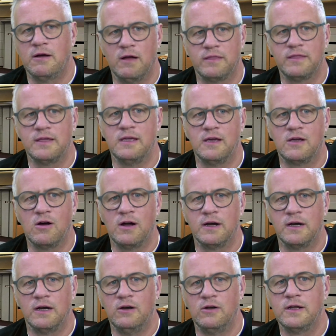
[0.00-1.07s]
I think you kind
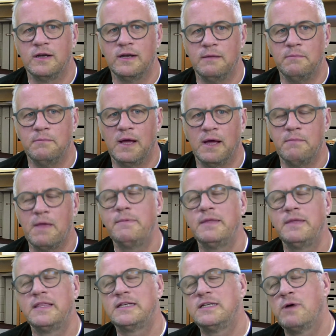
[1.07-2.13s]
of look at him, and maybe
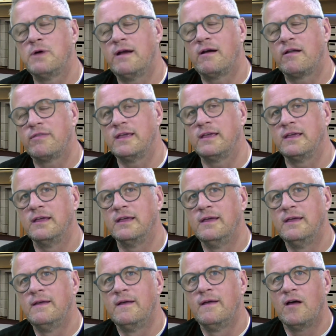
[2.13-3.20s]
this is where I think
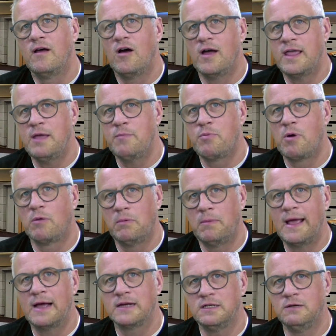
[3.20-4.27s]
he
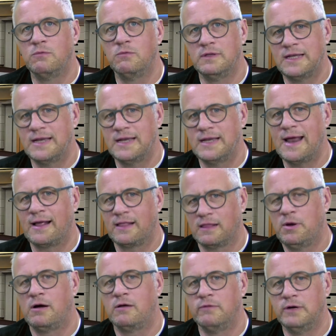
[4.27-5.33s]
probably actually did act the
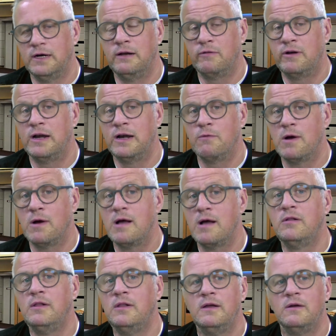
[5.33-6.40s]
part really, really
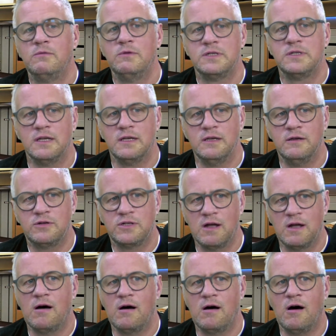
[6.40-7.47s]
well, was that you
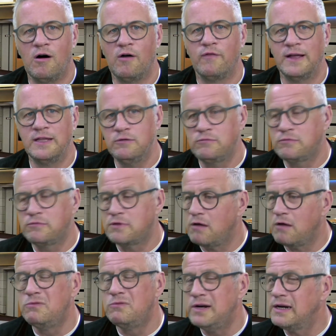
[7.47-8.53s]
start off and you
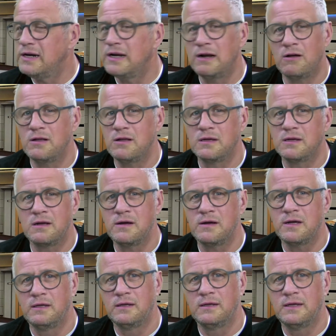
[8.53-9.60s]
don't really like the
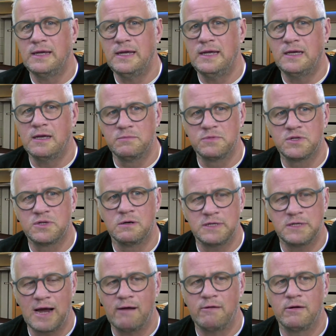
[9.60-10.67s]
guy. He comes through
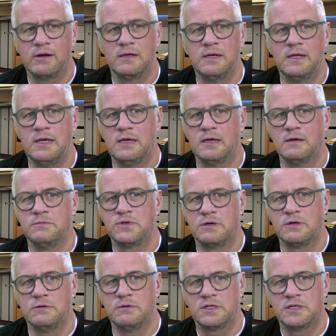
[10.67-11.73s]
as arrogant. He comes
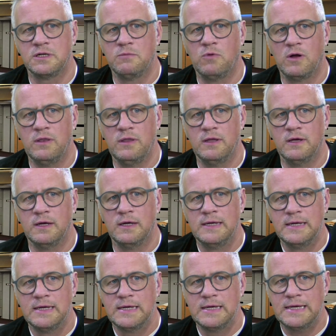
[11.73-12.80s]
through as someone that
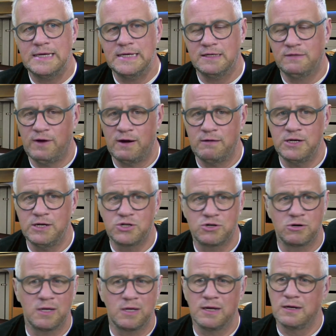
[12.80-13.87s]
is very
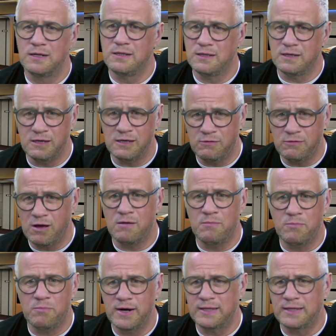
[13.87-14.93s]
truculent, that you
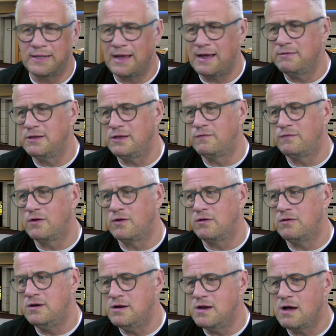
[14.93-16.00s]
can't break down, that you've got
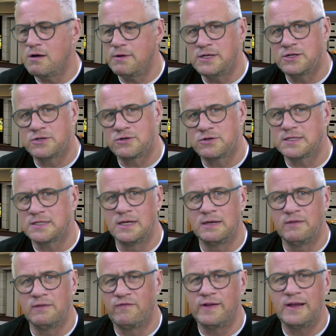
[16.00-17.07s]
no interest
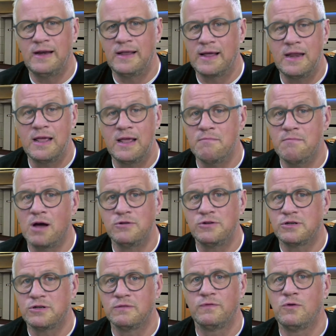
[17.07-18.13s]
in feeling any
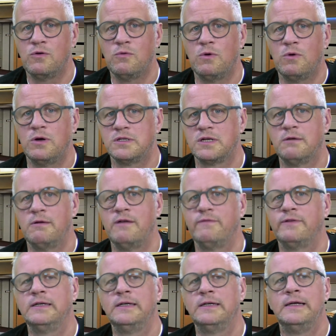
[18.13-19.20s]
emotion for
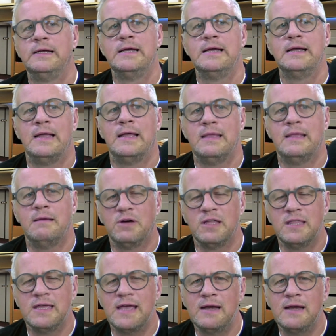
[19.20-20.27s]
whatsoever. And then by
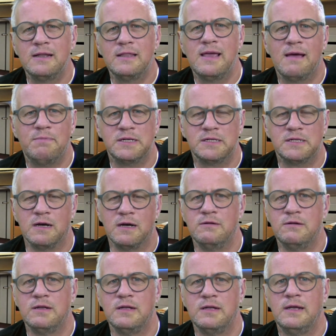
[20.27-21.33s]
the end of the
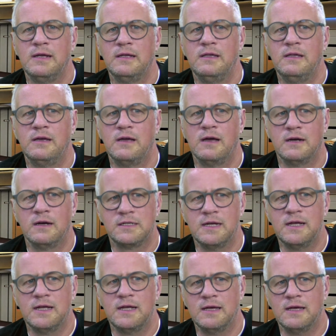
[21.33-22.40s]
episode, you're kind of
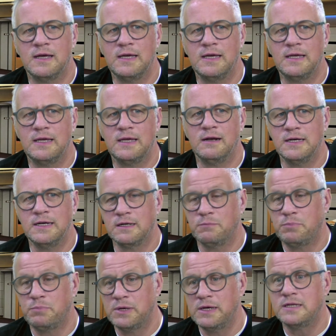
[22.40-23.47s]
seeing that, he's at
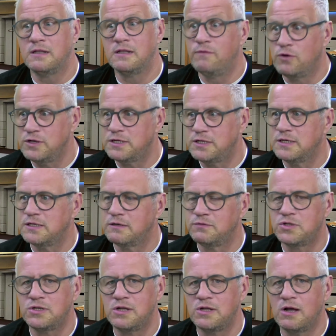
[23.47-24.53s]
peace. The voices have
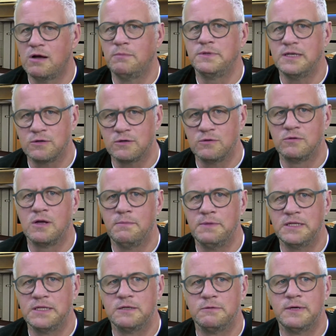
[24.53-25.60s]
stopped. It's all
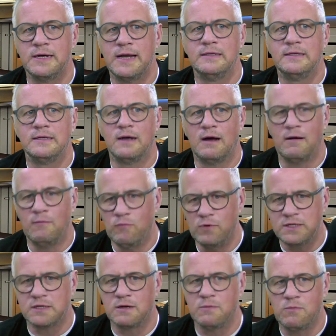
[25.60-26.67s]
coming to an end. I'm
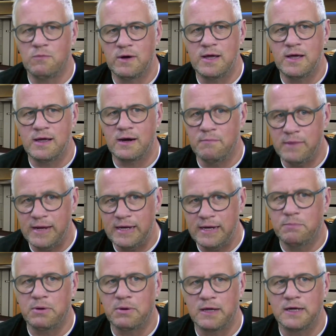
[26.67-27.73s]
with somewhere and I'm
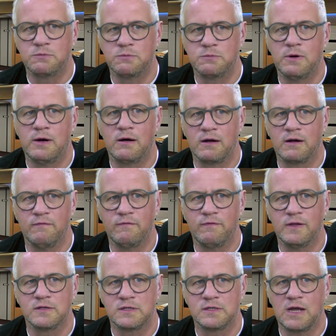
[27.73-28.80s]
in a place where I can
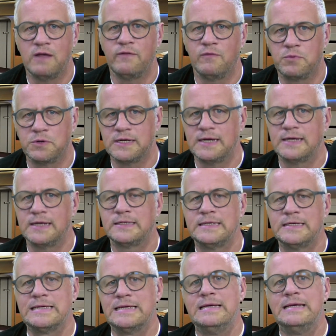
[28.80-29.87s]
feel safe and
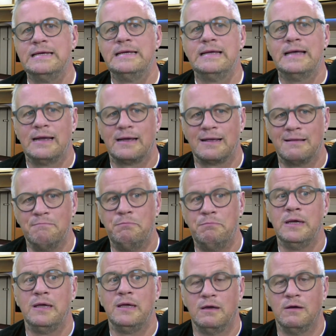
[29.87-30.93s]
protected and I can
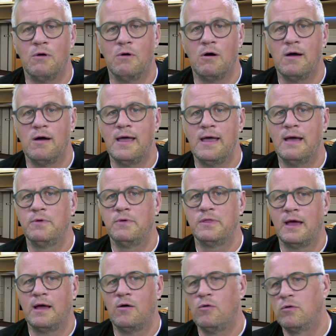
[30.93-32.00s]
be who I am
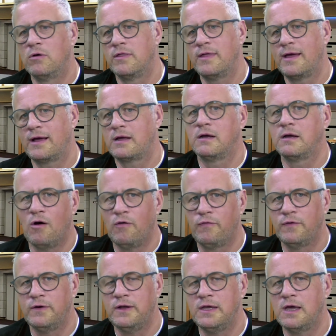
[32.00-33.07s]
without all of that
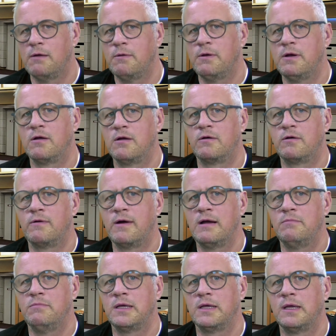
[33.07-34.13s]
cacophony going on
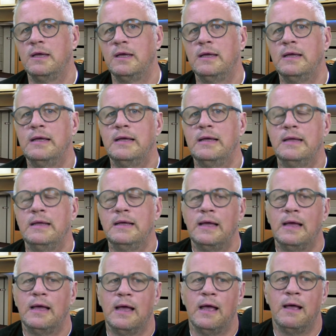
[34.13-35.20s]
around me.
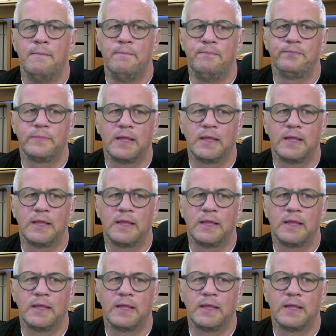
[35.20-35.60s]
And